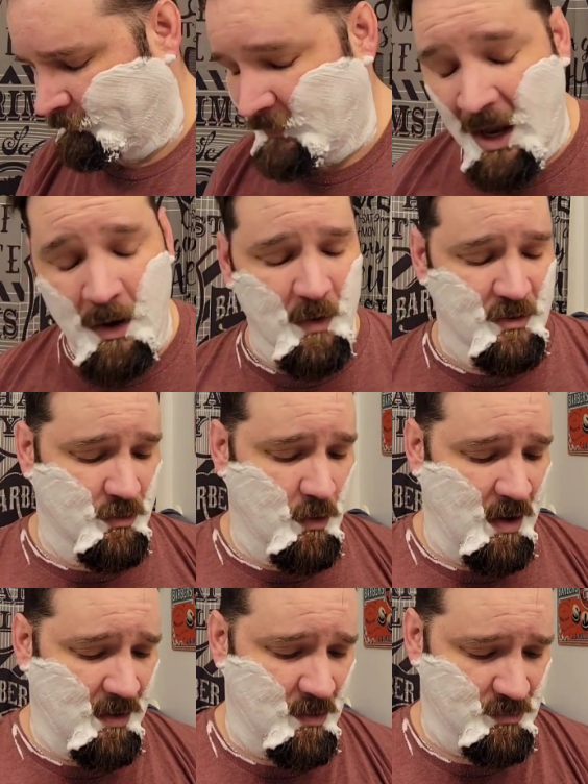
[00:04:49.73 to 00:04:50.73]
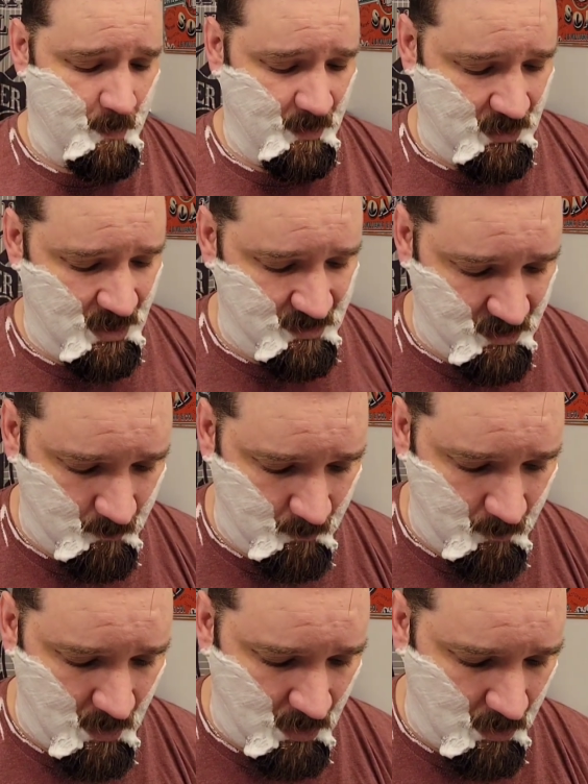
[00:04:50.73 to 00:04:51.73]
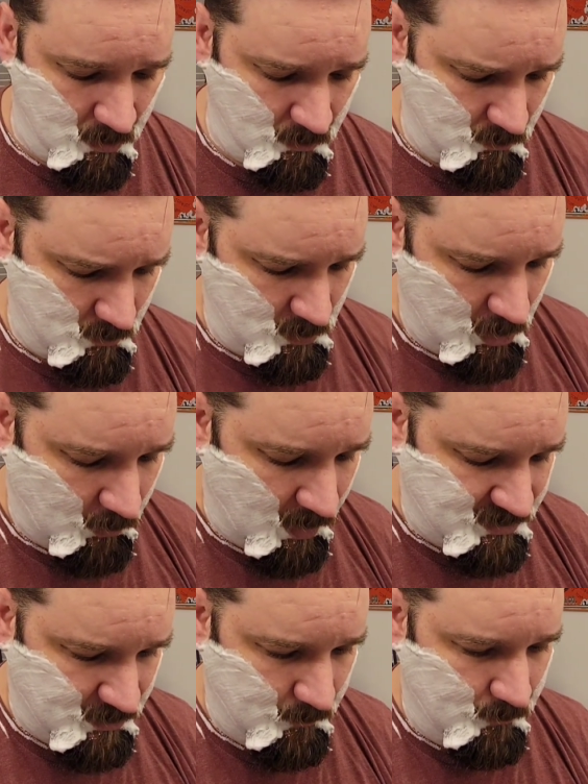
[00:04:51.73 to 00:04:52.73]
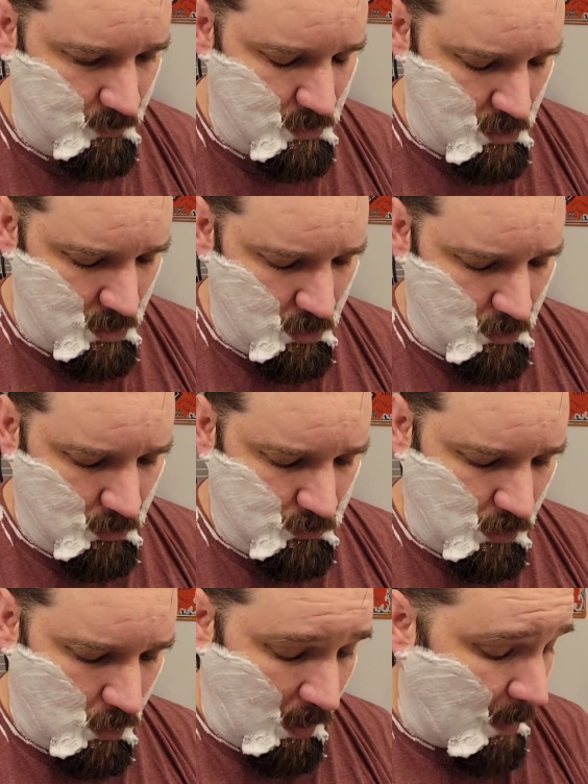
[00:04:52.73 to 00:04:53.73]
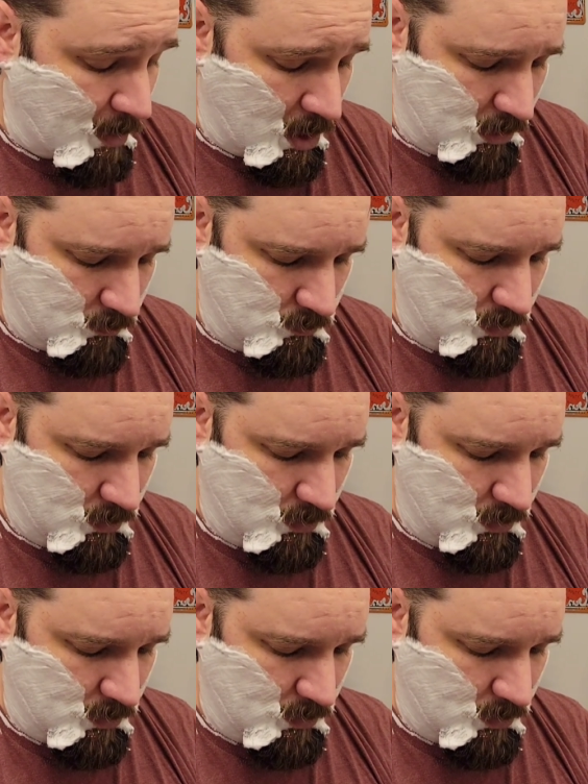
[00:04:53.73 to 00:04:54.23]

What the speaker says: Anyway, so I think I was talking about the Henson aggressive. So I bought it.